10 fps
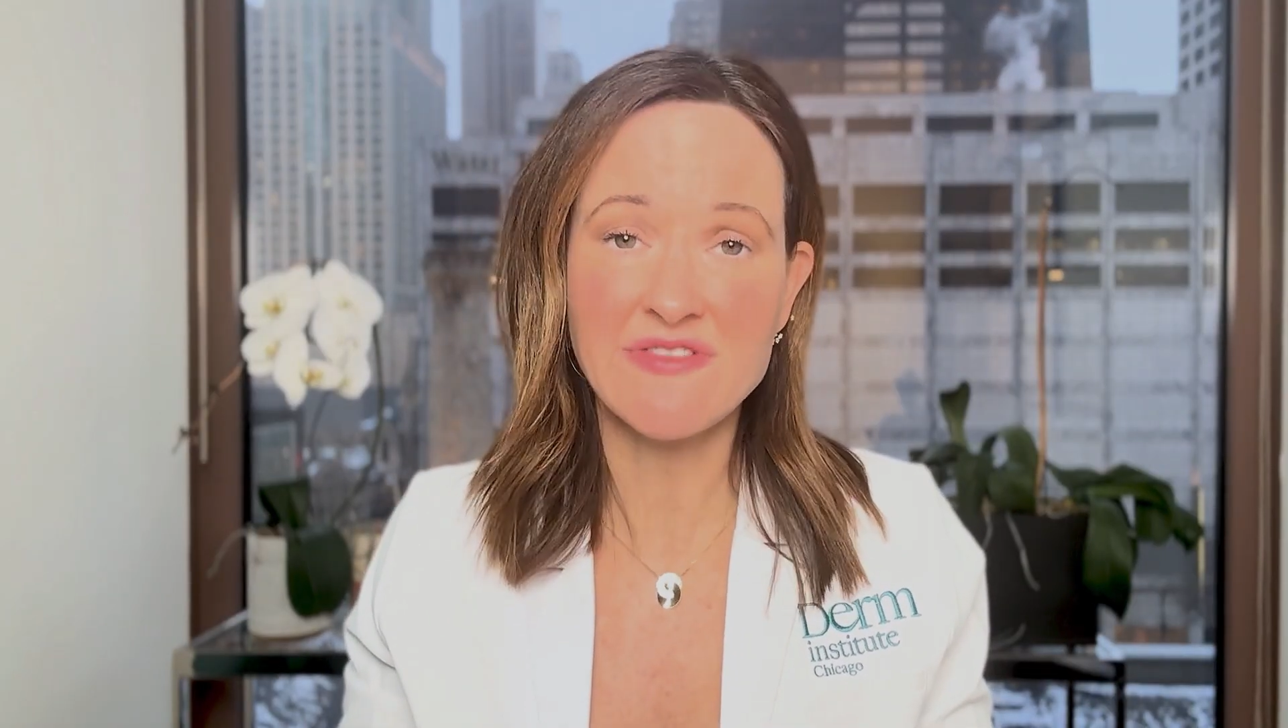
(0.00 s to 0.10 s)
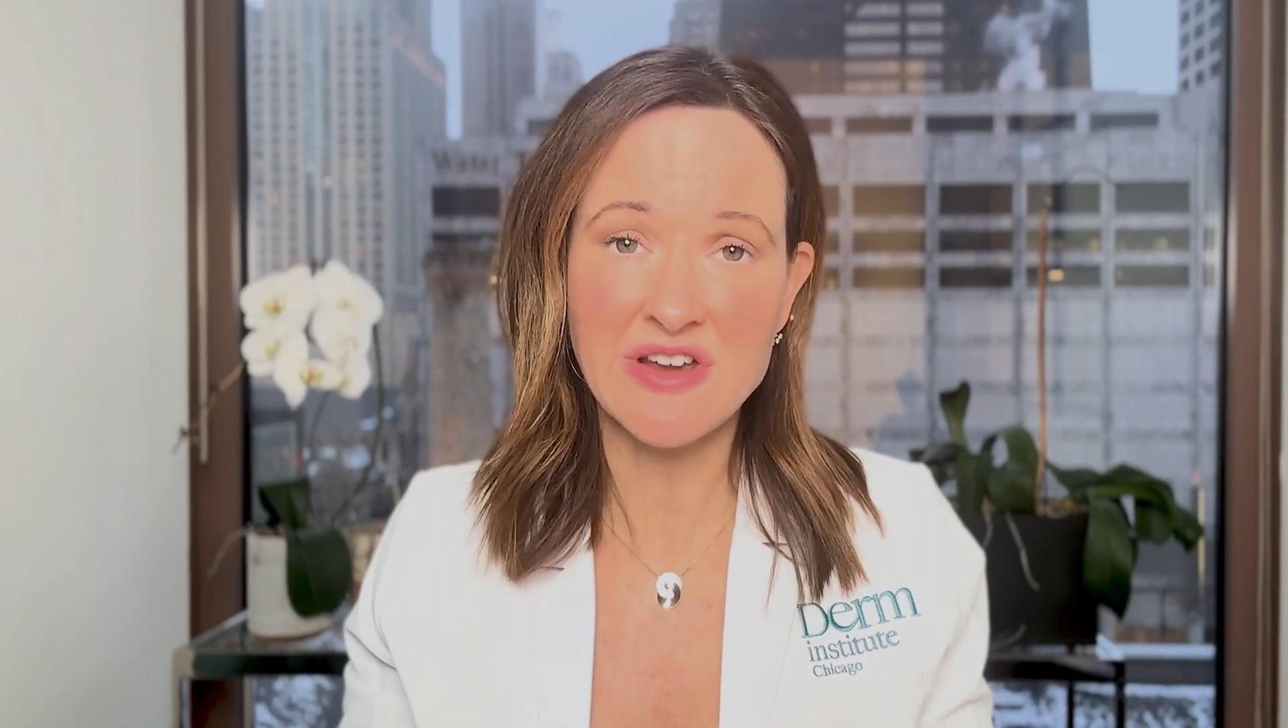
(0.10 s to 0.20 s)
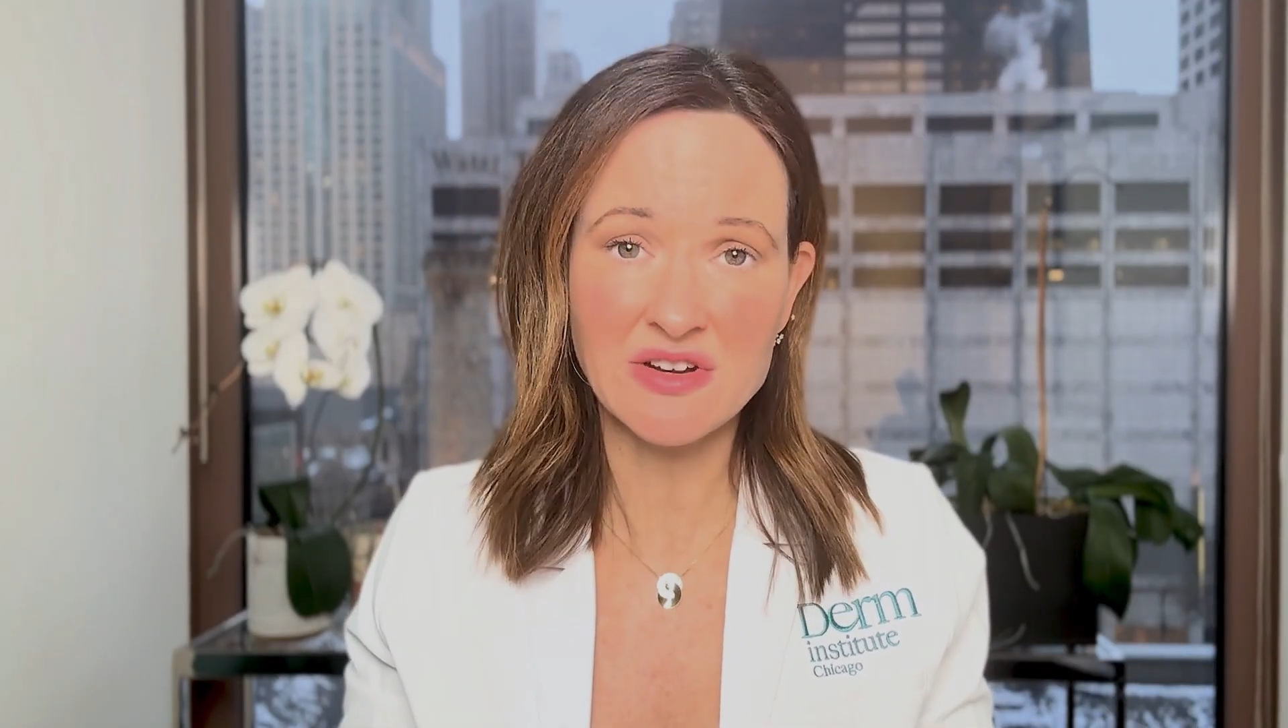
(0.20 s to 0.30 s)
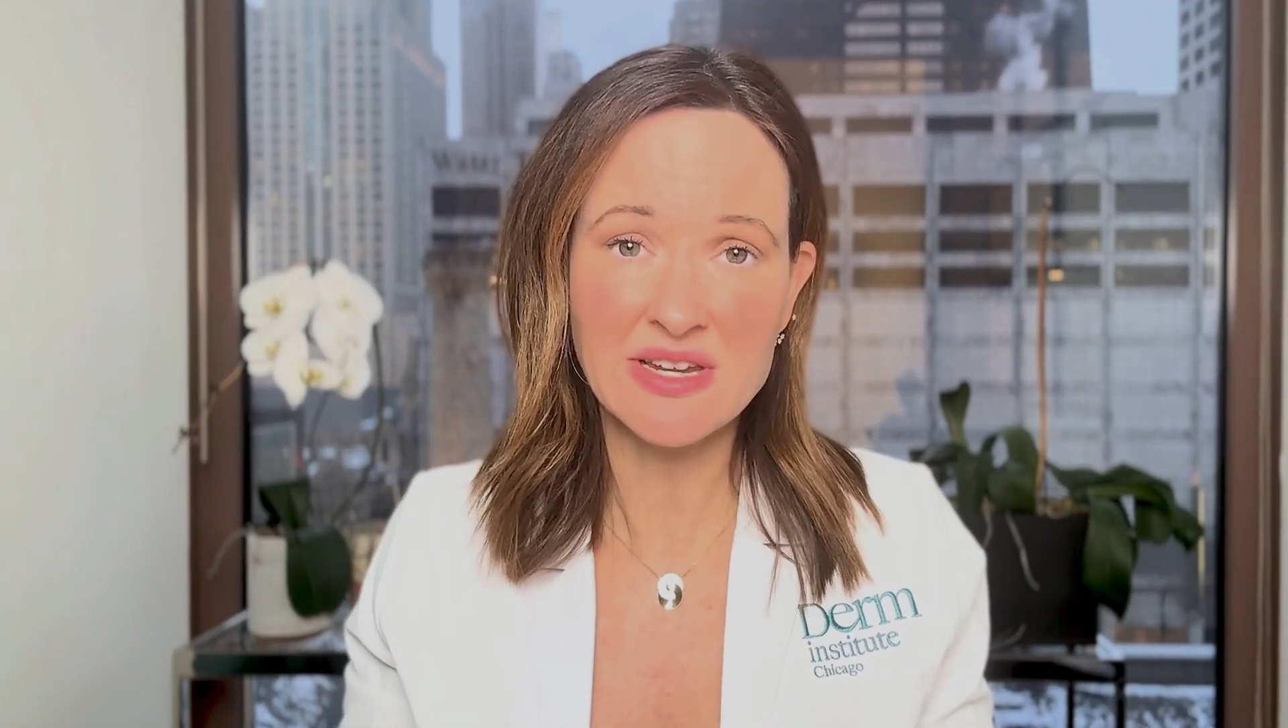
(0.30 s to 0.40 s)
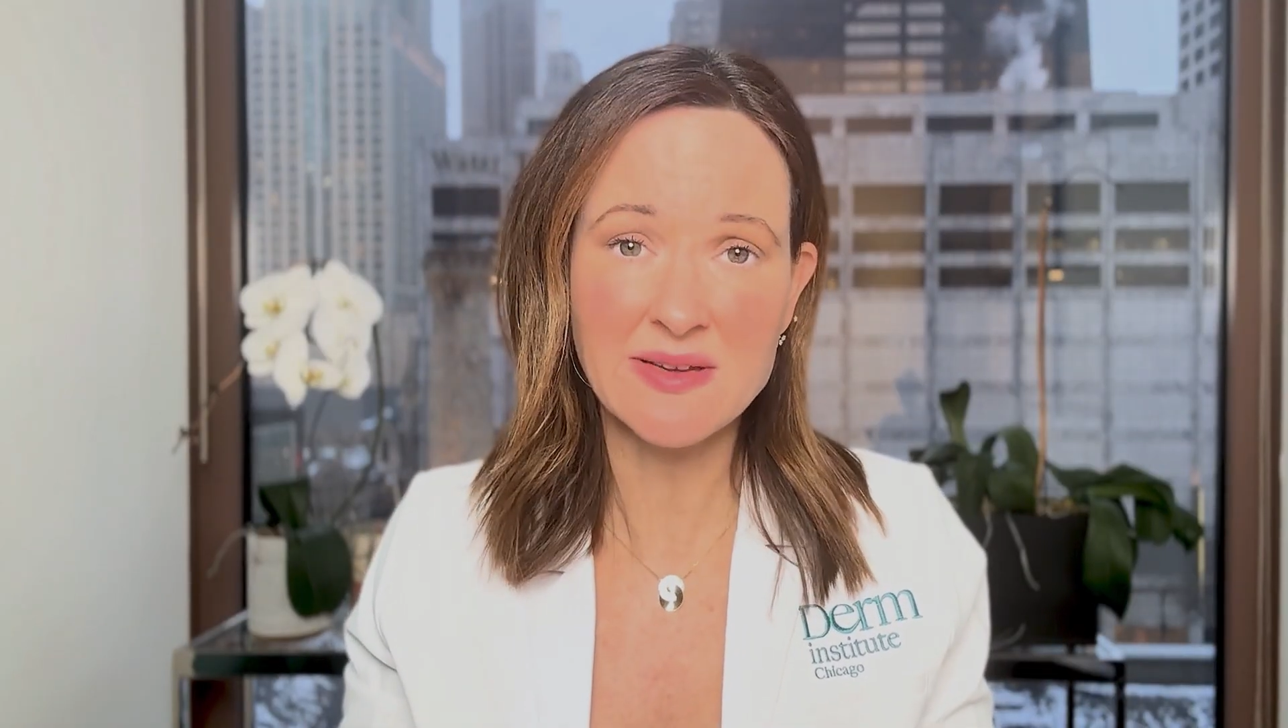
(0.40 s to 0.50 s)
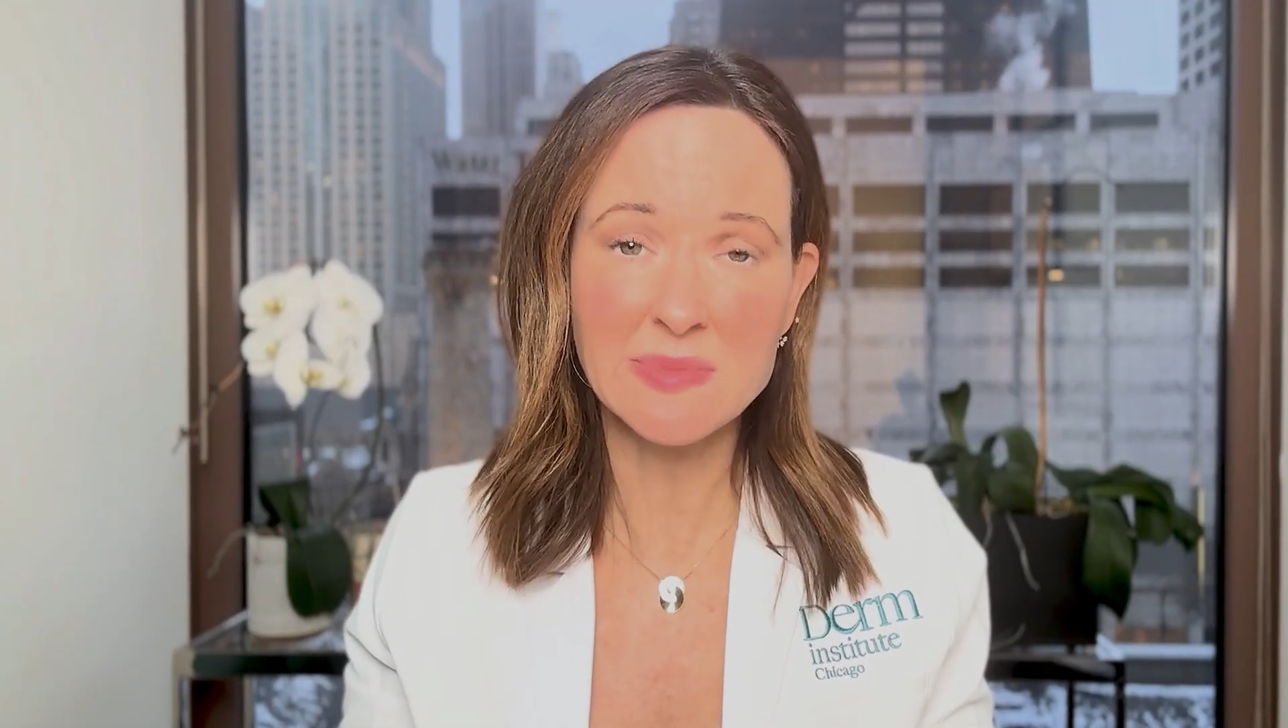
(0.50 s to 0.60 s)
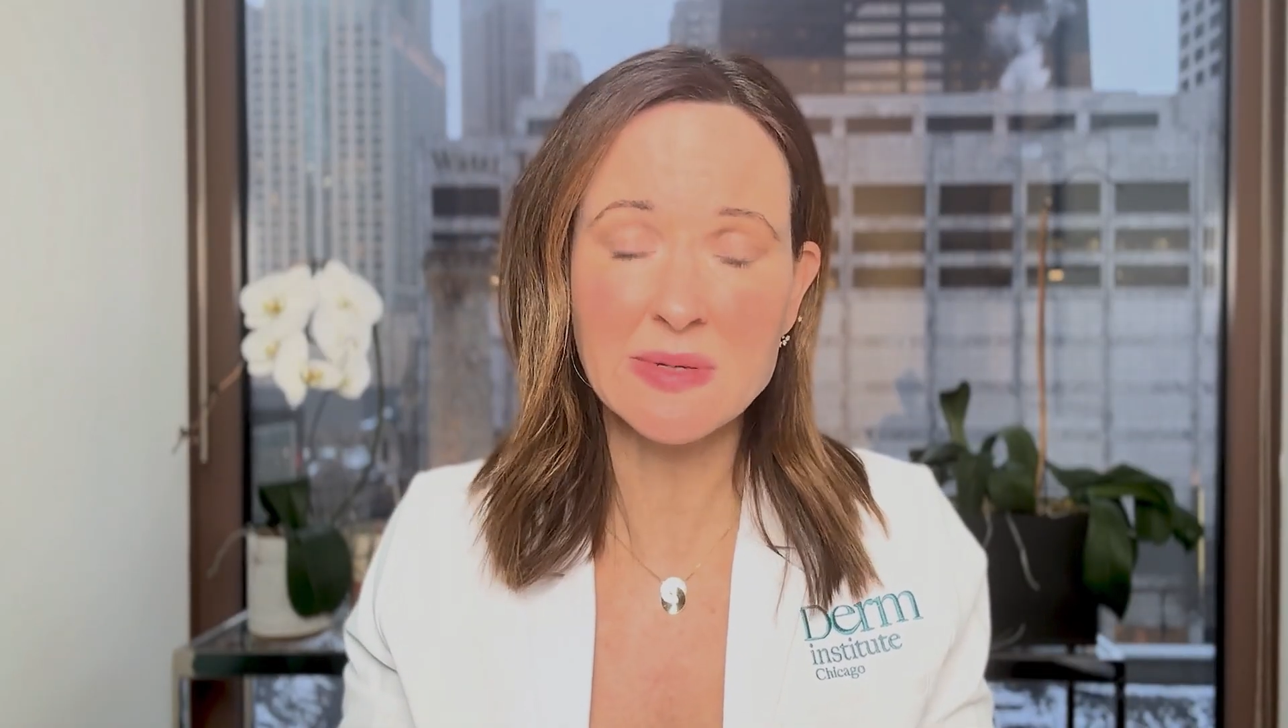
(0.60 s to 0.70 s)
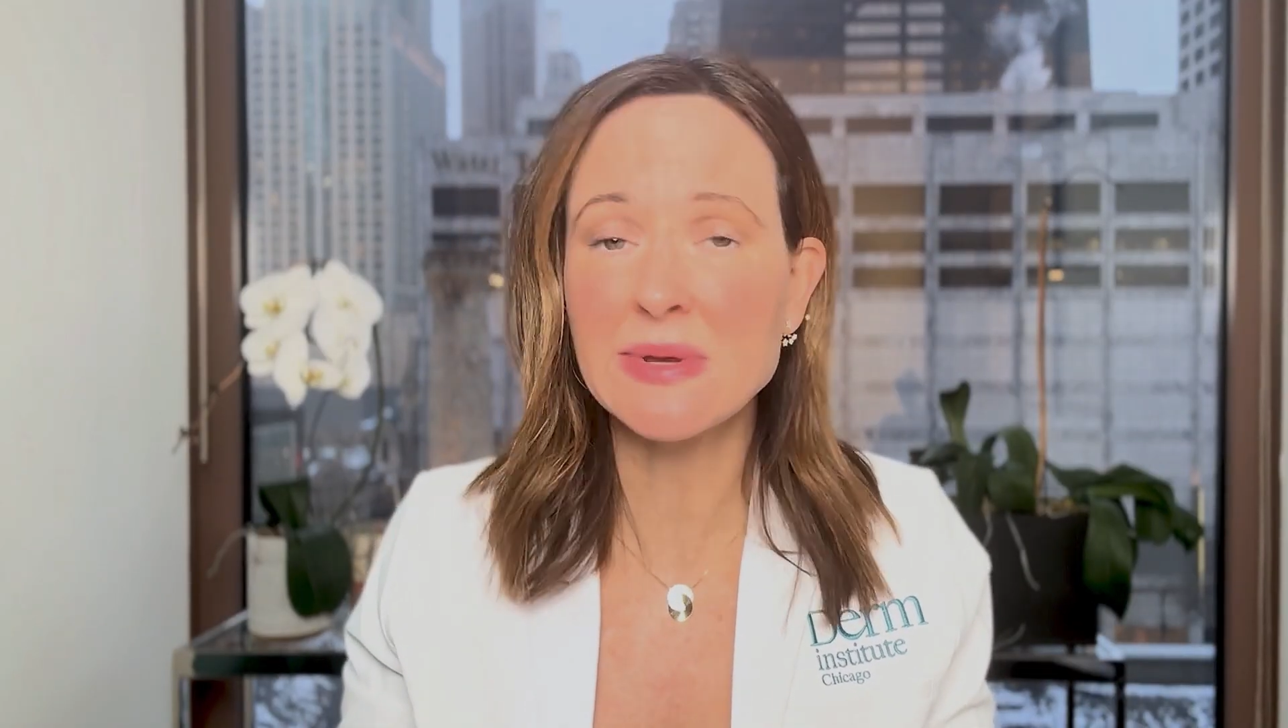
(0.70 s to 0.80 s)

fingertips